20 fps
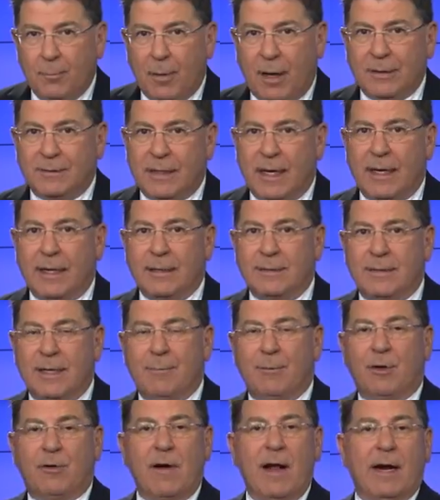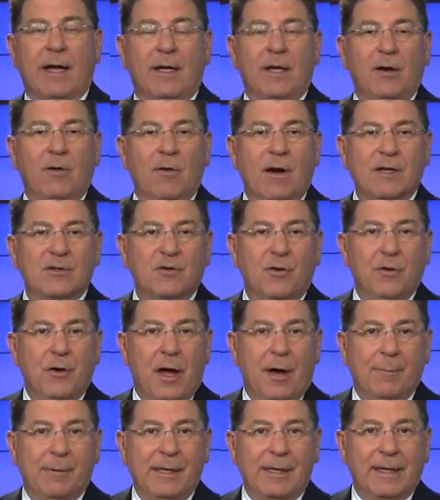Montana Democratic congressional
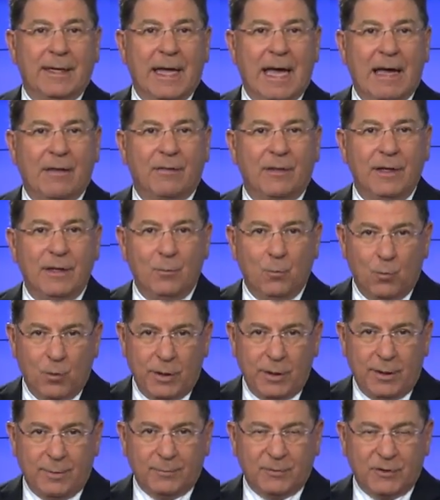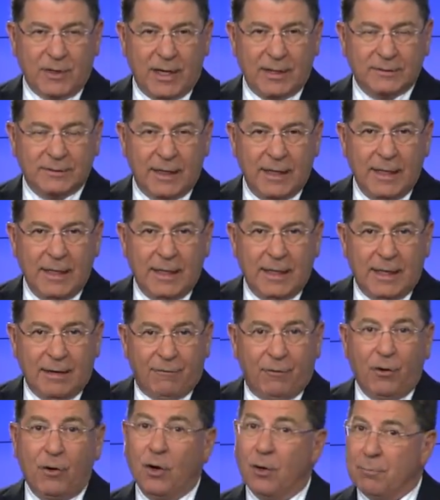nominee Kathleen Williams says if
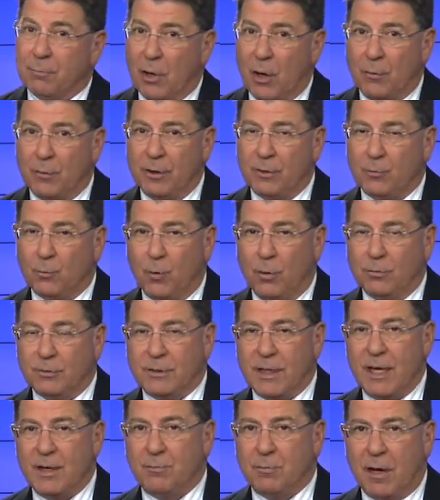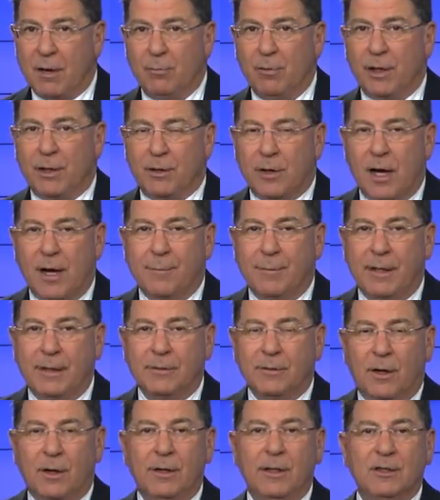her opponent won't take public comment
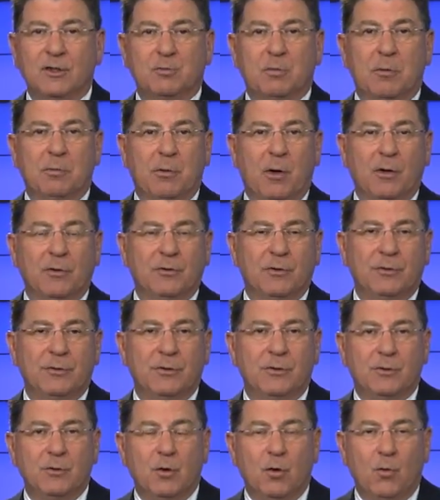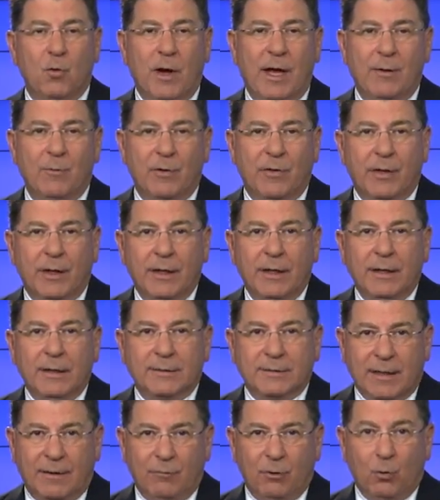on his proposal to do away with
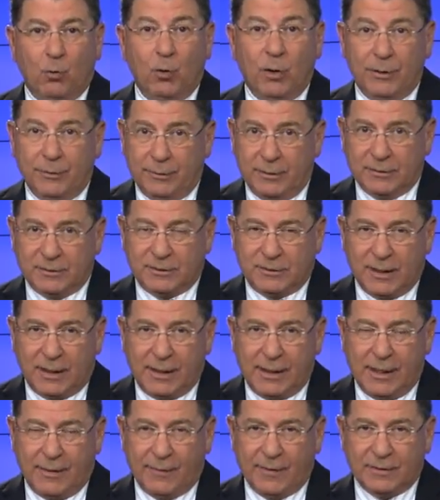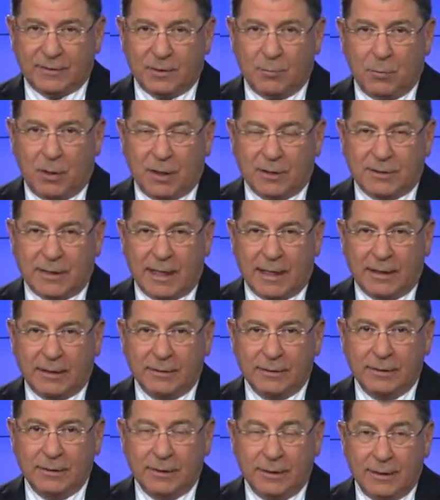several wilderness study areas in Montana,
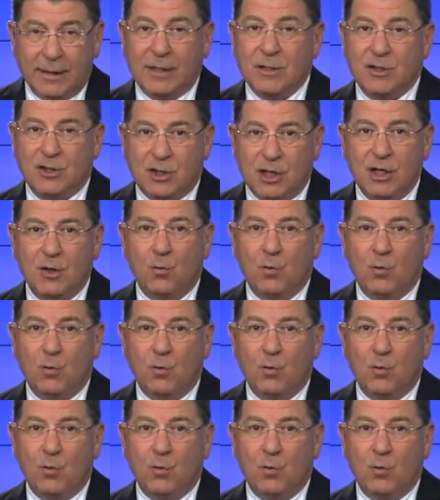then she